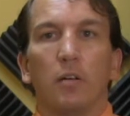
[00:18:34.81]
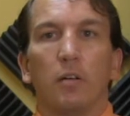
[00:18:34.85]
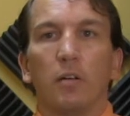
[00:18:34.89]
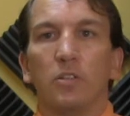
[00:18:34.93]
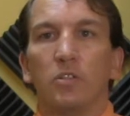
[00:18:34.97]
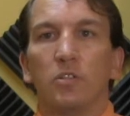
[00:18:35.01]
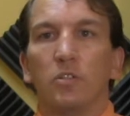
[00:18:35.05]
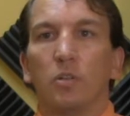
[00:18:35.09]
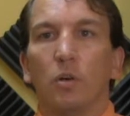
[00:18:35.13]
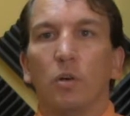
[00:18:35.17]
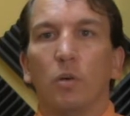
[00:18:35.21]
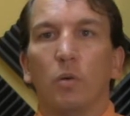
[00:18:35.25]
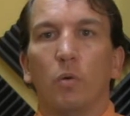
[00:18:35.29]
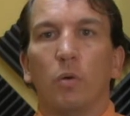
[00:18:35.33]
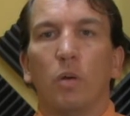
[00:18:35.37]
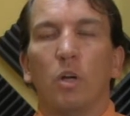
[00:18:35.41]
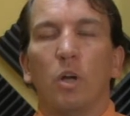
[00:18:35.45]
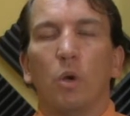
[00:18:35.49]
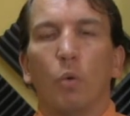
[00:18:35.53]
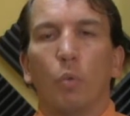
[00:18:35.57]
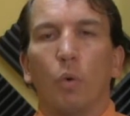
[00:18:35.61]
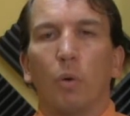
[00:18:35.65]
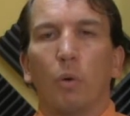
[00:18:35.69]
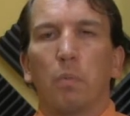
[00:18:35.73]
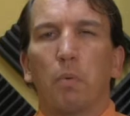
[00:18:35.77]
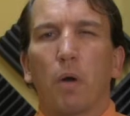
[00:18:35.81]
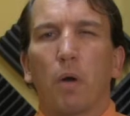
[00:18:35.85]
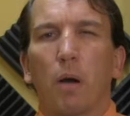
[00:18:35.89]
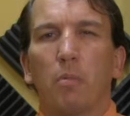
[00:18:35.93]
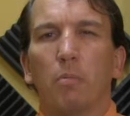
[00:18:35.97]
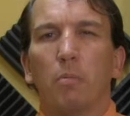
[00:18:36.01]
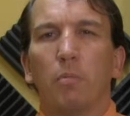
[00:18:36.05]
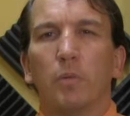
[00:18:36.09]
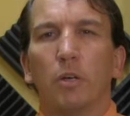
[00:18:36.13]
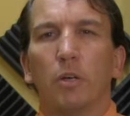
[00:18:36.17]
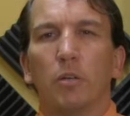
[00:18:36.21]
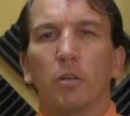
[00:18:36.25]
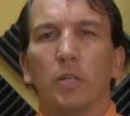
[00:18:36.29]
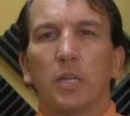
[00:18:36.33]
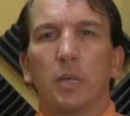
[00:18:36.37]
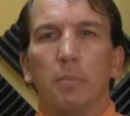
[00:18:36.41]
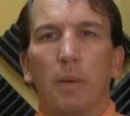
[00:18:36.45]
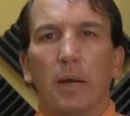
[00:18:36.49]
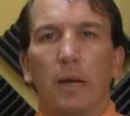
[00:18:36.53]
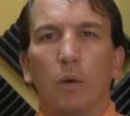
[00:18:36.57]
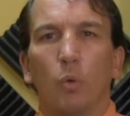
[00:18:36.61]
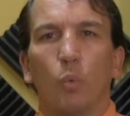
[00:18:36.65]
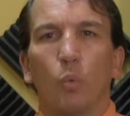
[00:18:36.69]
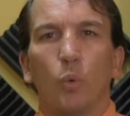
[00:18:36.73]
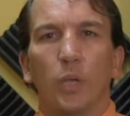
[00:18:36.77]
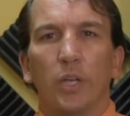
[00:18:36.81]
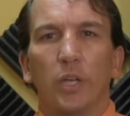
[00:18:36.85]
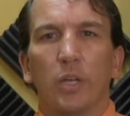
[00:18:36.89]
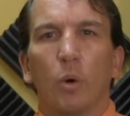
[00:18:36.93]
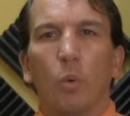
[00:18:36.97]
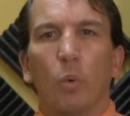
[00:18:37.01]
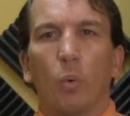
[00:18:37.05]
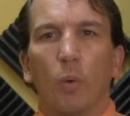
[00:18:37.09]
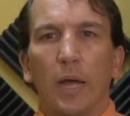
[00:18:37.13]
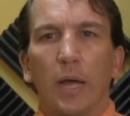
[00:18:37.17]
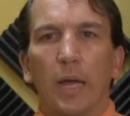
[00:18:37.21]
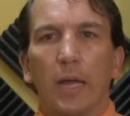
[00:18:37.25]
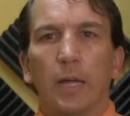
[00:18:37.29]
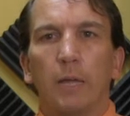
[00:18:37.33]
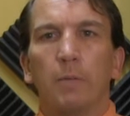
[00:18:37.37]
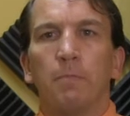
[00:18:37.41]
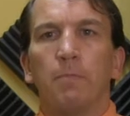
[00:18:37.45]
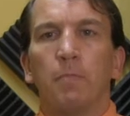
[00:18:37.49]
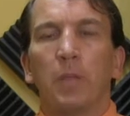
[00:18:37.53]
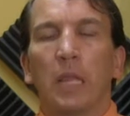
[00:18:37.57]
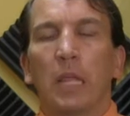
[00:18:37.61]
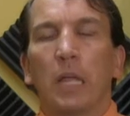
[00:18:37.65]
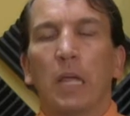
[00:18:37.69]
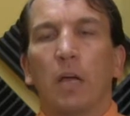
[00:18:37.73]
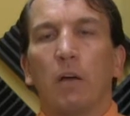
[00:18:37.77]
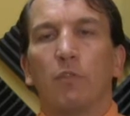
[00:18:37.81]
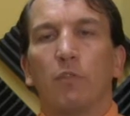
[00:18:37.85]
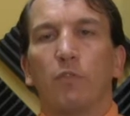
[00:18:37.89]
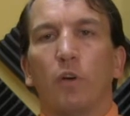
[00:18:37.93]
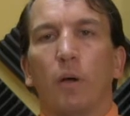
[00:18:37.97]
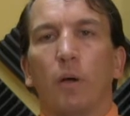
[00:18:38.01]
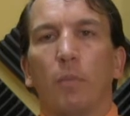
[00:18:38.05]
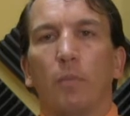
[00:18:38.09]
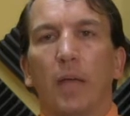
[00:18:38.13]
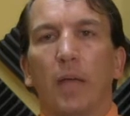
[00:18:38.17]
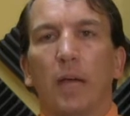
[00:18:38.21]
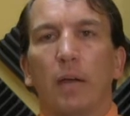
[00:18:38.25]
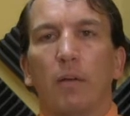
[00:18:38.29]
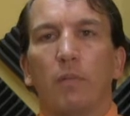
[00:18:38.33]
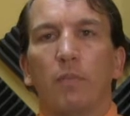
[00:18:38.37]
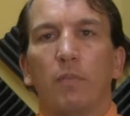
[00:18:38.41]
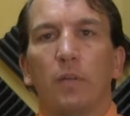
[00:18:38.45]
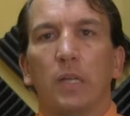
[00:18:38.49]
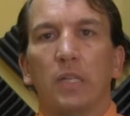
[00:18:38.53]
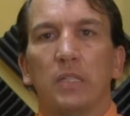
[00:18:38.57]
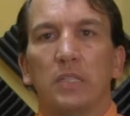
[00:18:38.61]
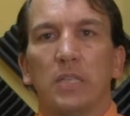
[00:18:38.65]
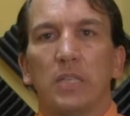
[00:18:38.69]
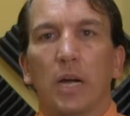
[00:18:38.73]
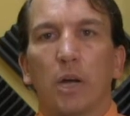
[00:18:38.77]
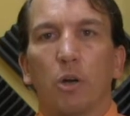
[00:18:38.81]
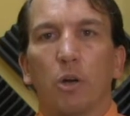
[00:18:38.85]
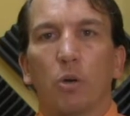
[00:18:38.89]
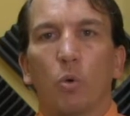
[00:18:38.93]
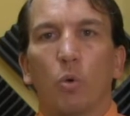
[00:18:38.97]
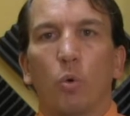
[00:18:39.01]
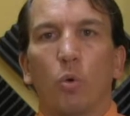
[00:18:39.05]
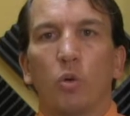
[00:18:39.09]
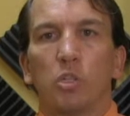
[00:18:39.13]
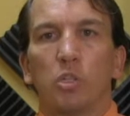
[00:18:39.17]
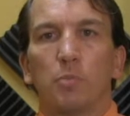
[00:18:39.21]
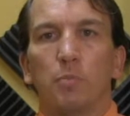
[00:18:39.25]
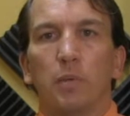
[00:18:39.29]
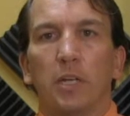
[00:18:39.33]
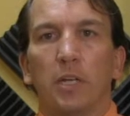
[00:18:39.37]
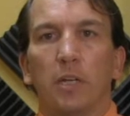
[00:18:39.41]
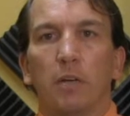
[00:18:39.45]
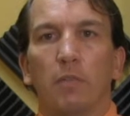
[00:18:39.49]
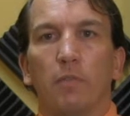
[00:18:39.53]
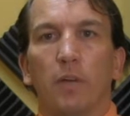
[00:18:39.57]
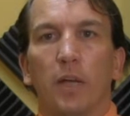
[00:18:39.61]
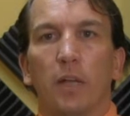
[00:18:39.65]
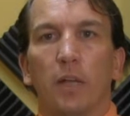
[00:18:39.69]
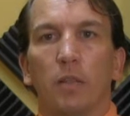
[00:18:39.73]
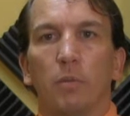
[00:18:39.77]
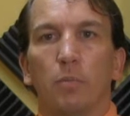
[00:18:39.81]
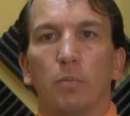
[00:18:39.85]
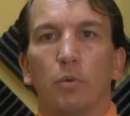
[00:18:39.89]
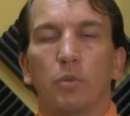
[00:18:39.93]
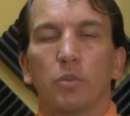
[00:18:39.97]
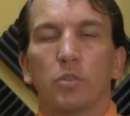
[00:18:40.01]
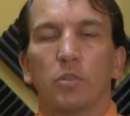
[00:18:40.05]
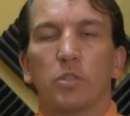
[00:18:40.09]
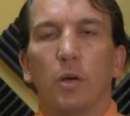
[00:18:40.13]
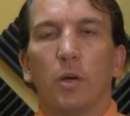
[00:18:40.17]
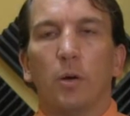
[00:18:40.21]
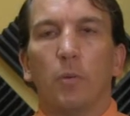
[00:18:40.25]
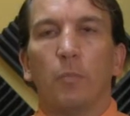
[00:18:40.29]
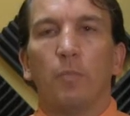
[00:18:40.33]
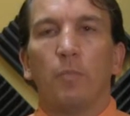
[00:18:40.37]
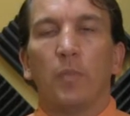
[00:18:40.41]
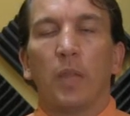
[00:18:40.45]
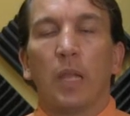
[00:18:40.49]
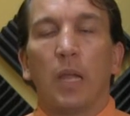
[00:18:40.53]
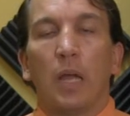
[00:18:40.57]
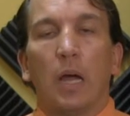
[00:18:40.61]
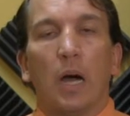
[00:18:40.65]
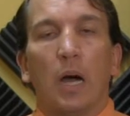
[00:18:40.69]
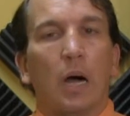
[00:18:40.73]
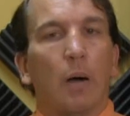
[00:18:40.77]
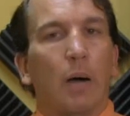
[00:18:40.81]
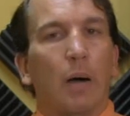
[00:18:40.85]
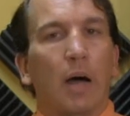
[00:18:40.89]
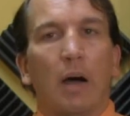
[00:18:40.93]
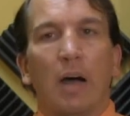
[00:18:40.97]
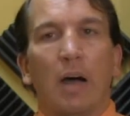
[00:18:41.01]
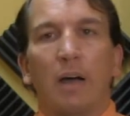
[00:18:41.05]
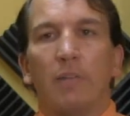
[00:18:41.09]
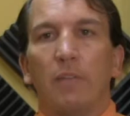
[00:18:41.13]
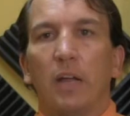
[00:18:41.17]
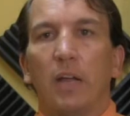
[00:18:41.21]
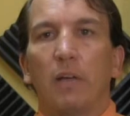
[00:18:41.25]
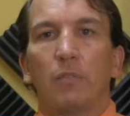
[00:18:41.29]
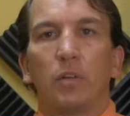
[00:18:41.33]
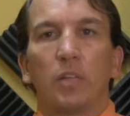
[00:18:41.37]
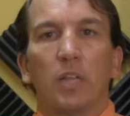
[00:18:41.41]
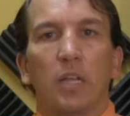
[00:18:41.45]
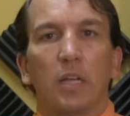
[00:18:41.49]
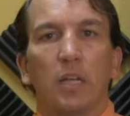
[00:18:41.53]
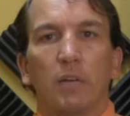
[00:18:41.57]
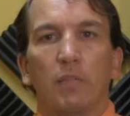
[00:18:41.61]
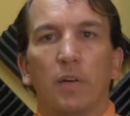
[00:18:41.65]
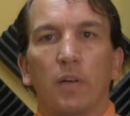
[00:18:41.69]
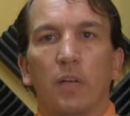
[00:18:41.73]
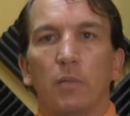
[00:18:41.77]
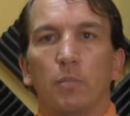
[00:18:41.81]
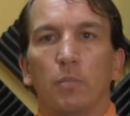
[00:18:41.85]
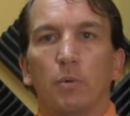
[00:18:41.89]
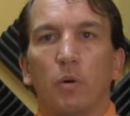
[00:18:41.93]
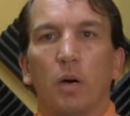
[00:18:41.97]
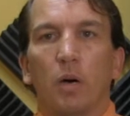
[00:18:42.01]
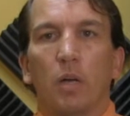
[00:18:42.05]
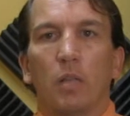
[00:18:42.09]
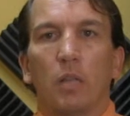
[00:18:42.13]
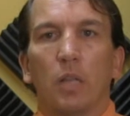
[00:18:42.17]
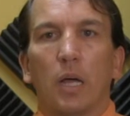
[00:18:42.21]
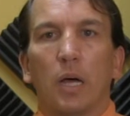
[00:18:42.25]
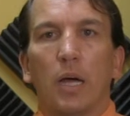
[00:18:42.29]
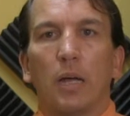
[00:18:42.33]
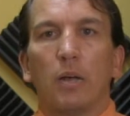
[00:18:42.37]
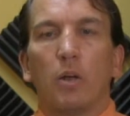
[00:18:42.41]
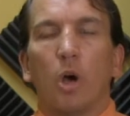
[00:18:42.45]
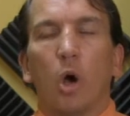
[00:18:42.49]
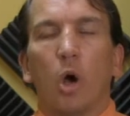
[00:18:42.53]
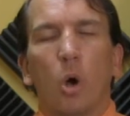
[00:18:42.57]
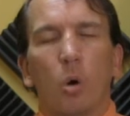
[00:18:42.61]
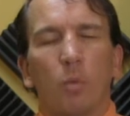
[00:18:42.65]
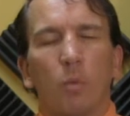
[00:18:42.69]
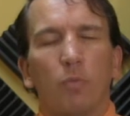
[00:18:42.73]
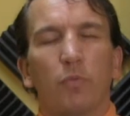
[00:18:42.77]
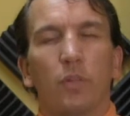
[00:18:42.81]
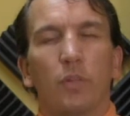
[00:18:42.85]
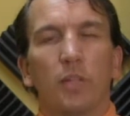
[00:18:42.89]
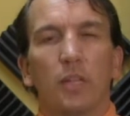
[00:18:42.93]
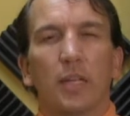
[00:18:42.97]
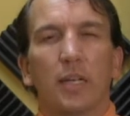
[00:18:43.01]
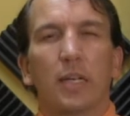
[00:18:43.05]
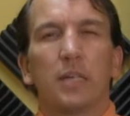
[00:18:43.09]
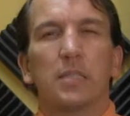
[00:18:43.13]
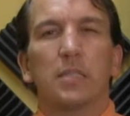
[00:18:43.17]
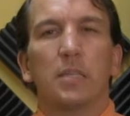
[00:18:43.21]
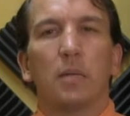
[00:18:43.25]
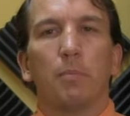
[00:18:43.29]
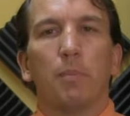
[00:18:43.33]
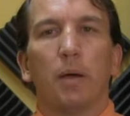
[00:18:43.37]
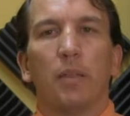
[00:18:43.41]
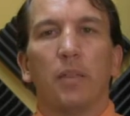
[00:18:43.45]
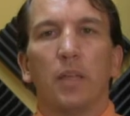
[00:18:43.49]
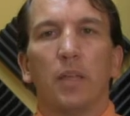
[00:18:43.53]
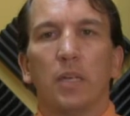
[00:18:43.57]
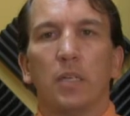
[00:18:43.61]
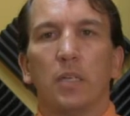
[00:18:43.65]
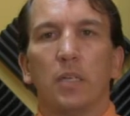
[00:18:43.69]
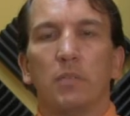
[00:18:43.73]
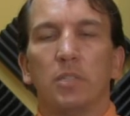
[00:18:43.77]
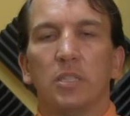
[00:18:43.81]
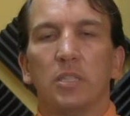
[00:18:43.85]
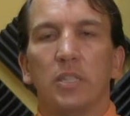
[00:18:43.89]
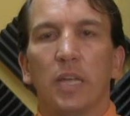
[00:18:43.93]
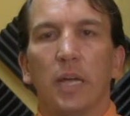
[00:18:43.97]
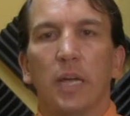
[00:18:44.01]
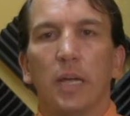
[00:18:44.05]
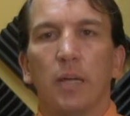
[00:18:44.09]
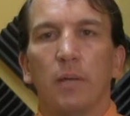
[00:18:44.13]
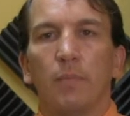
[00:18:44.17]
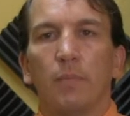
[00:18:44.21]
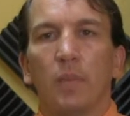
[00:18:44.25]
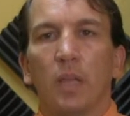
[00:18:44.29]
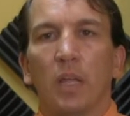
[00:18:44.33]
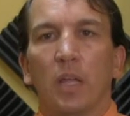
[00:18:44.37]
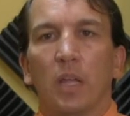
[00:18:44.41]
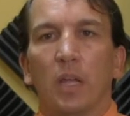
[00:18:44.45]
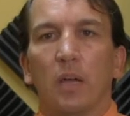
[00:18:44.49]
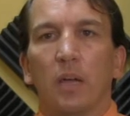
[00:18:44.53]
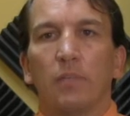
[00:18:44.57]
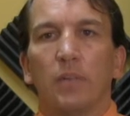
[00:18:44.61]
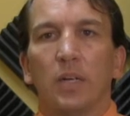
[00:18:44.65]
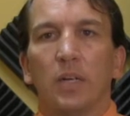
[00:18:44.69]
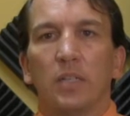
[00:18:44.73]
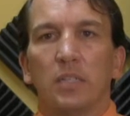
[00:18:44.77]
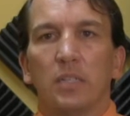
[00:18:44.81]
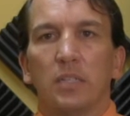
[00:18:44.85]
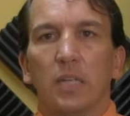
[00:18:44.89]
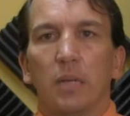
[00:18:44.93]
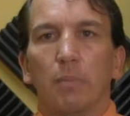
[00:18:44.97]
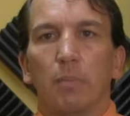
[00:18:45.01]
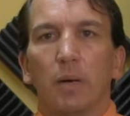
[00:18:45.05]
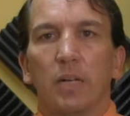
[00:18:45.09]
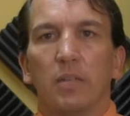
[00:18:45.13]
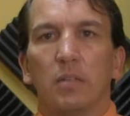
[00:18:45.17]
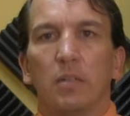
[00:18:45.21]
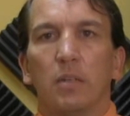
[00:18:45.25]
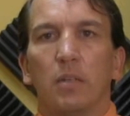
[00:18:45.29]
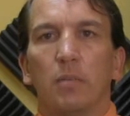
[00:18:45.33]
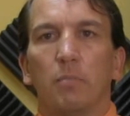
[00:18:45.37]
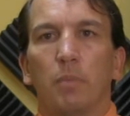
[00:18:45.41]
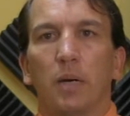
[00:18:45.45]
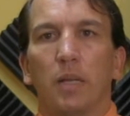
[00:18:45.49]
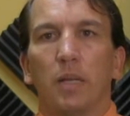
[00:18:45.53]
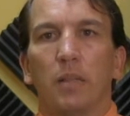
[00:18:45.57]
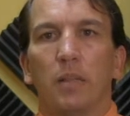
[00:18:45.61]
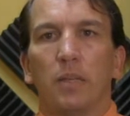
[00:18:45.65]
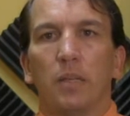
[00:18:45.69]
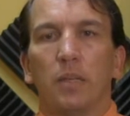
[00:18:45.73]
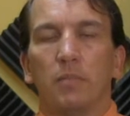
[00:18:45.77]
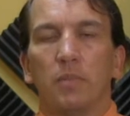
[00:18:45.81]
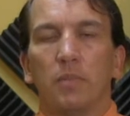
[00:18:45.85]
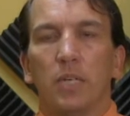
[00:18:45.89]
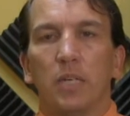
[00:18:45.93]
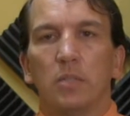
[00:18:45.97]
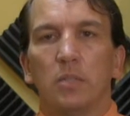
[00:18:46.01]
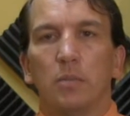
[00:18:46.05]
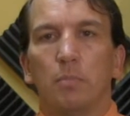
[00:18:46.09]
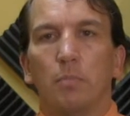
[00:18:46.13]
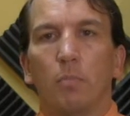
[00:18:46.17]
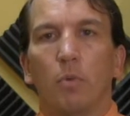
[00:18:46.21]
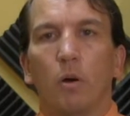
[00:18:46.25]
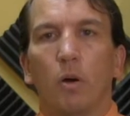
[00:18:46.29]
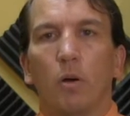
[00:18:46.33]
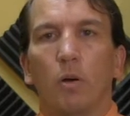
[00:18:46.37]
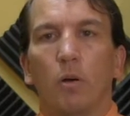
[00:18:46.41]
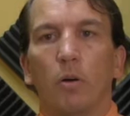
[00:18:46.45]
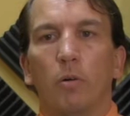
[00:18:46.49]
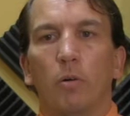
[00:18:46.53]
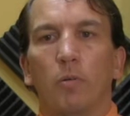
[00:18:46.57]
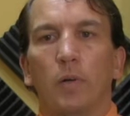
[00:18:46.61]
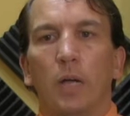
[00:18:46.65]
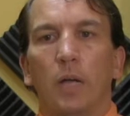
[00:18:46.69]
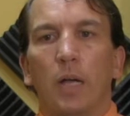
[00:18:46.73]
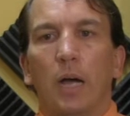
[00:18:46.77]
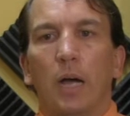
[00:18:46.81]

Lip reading: And so we're probably only about a week away from that entire course being available. So I'll have everything available online, hopefully, like I said, by the end of today. If not today, by the end of day tomorrow.